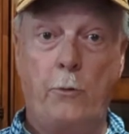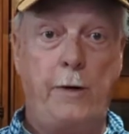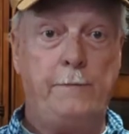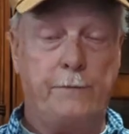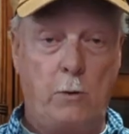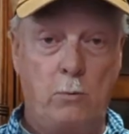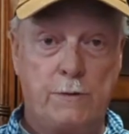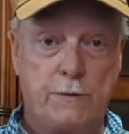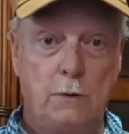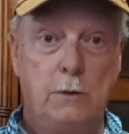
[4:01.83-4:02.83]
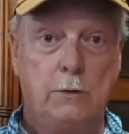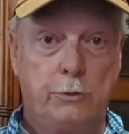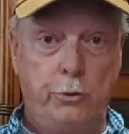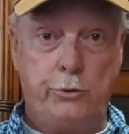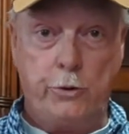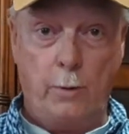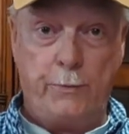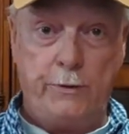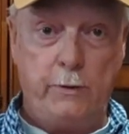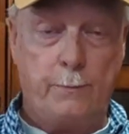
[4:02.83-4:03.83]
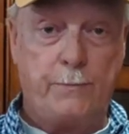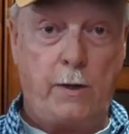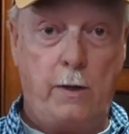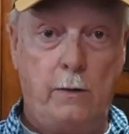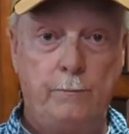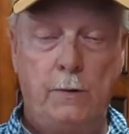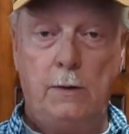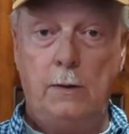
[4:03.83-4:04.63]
great folks, good company up there.